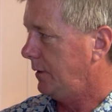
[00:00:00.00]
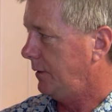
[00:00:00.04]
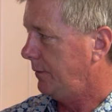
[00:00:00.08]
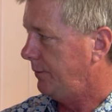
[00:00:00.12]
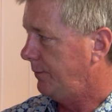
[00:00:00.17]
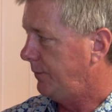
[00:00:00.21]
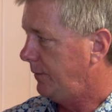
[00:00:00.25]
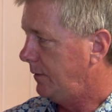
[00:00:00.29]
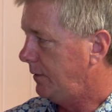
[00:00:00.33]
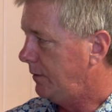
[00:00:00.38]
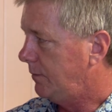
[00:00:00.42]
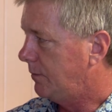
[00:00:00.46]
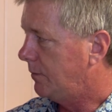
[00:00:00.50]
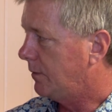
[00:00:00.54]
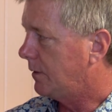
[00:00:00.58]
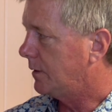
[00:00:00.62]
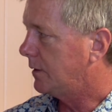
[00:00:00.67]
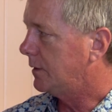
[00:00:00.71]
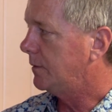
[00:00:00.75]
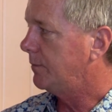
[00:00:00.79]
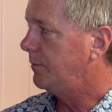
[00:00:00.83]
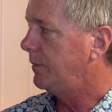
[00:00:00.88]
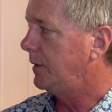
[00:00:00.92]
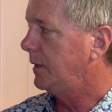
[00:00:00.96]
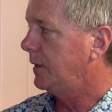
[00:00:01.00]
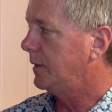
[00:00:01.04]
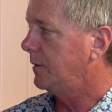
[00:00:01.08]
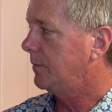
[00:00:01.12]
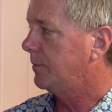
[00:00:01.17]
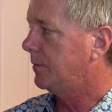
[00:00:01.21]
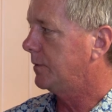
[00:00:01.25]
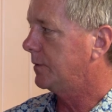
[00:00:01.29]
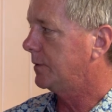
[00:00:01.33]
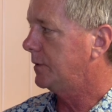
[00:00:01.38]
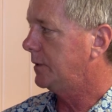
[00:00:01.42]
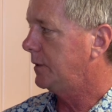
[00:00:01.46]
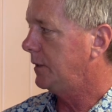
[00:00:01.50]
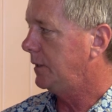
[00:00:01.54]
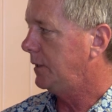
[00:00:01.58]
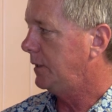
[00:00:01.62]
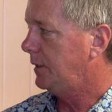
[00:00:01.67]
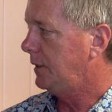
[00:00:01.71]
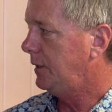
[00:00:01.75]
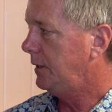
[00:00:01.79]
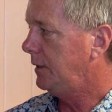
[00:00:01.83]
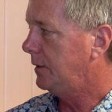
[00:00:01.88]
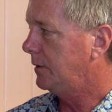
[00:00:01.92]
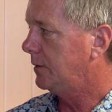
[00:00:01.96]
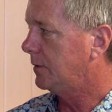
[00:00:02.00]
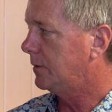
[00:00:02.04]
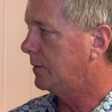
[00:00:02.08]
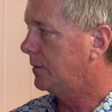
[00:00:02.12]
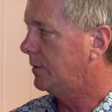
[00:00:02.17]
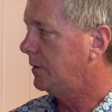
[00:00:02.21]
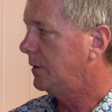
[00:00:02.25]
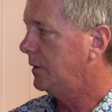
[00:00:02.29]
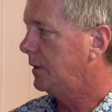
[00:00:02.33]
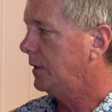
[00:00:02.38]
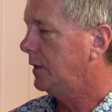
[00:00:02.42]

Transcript: if you want to be able to heal,